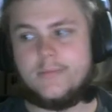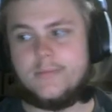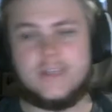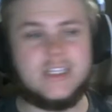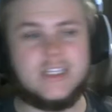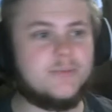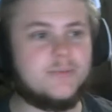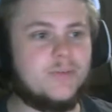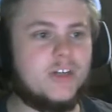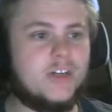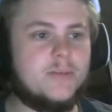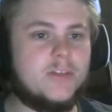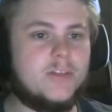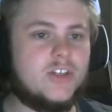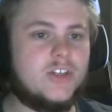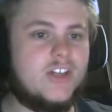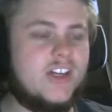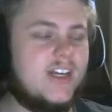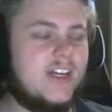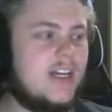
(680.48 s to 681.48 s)
that's pretty much
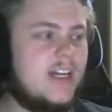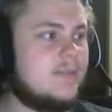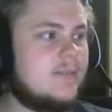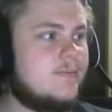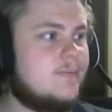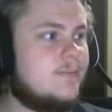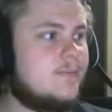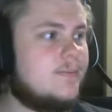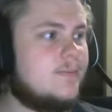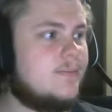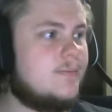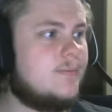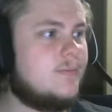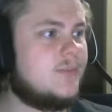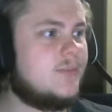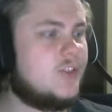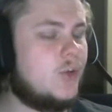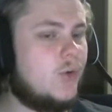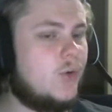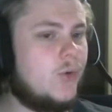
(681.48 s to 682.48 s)
all I got.
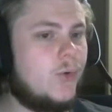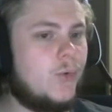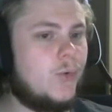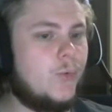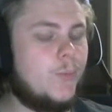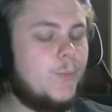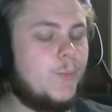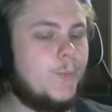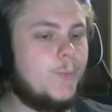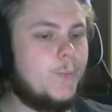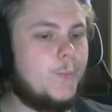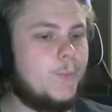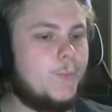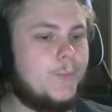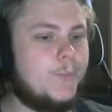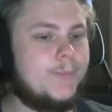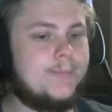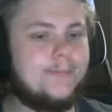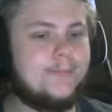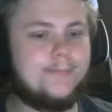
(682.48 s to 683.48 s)
So,
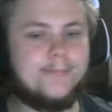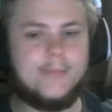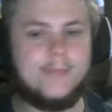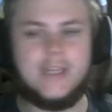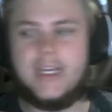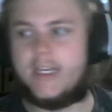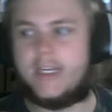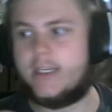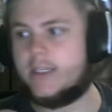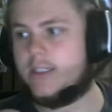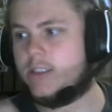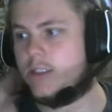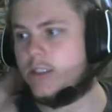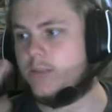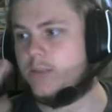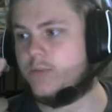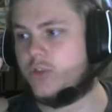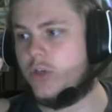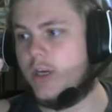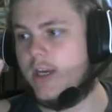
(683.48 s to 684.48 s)
like,
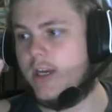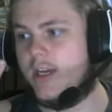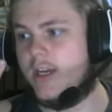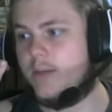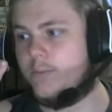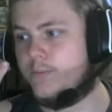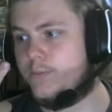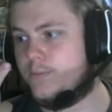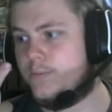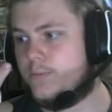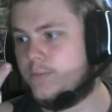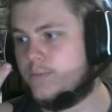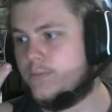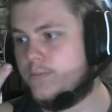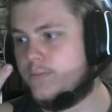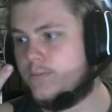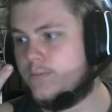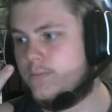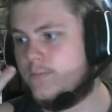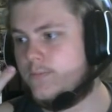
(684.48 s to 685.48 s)
subscribe,
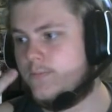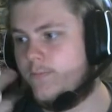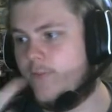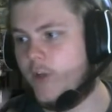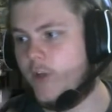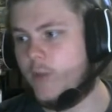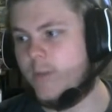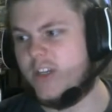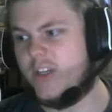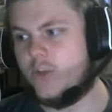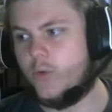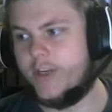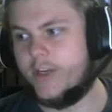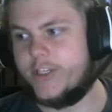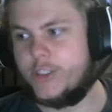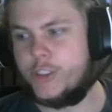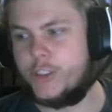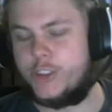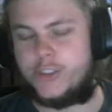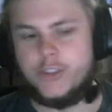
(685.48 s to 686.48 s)
follow my
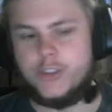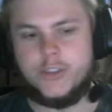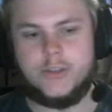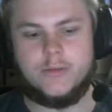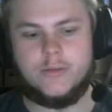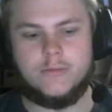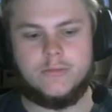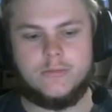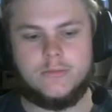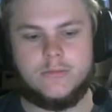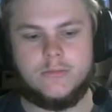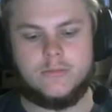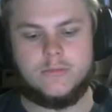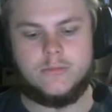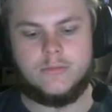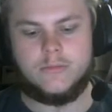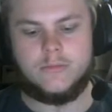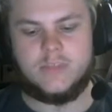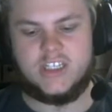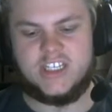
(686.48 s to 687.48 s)
Twitch,
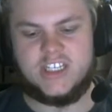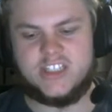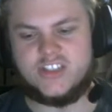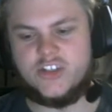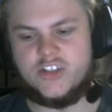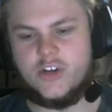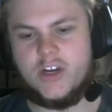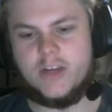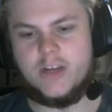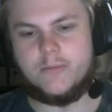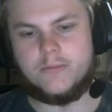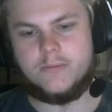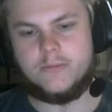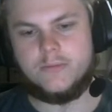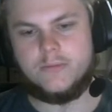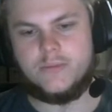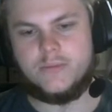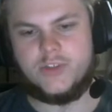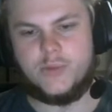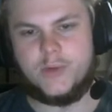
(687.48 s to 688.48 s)
Instagram,
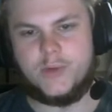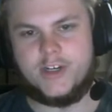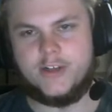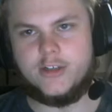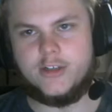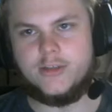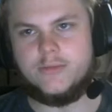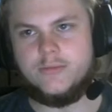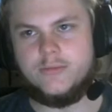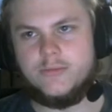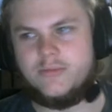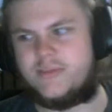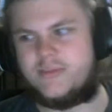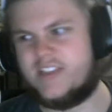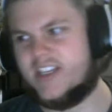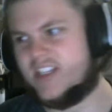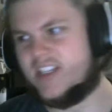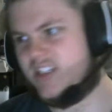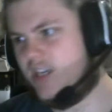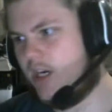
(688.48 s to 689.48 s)
Twitter,
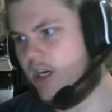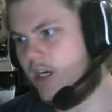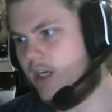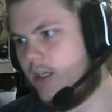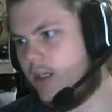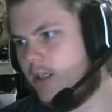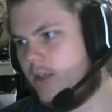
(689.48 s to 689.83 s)
TikTok.